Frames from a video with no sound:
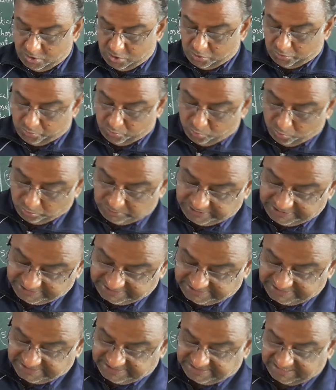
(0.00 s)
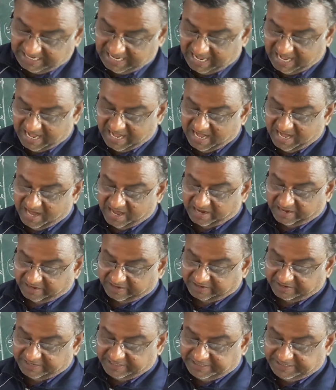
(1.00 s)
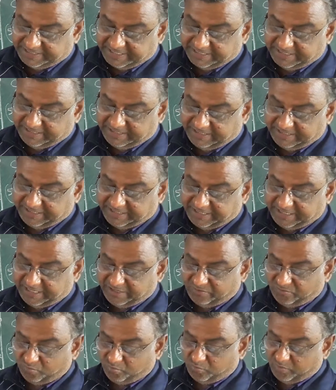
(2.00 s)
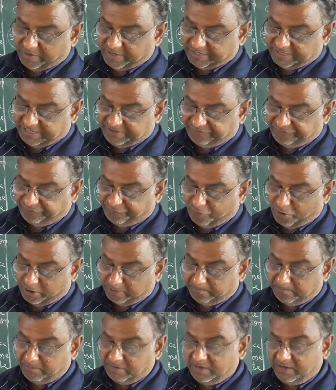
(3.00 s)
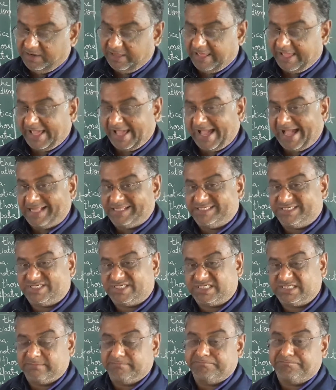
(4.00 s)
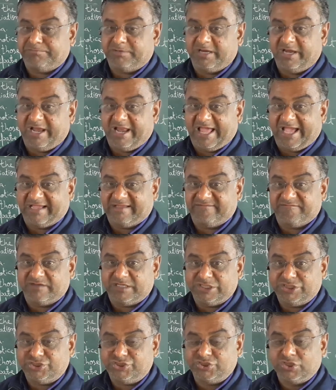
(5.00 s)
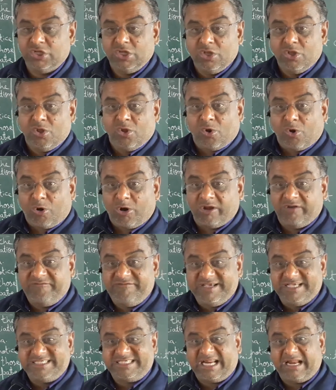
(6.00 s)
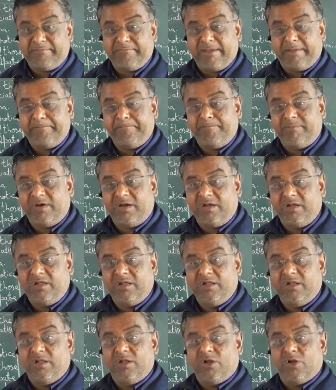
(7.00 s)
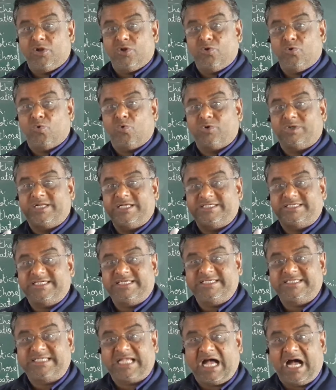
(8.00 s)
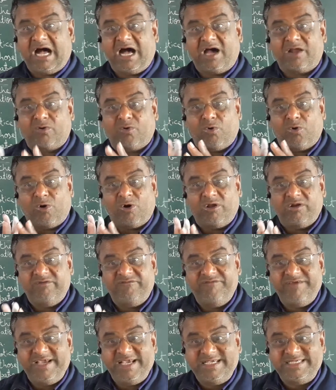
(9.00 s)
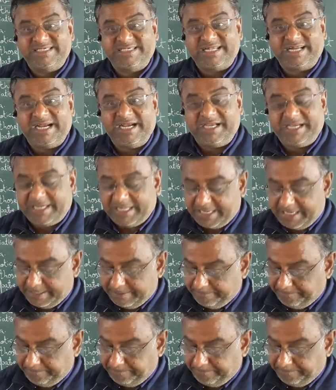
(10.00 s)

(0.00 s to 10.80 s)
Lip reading: Notices are written in very formal and simple language. Always remember, notices are always written,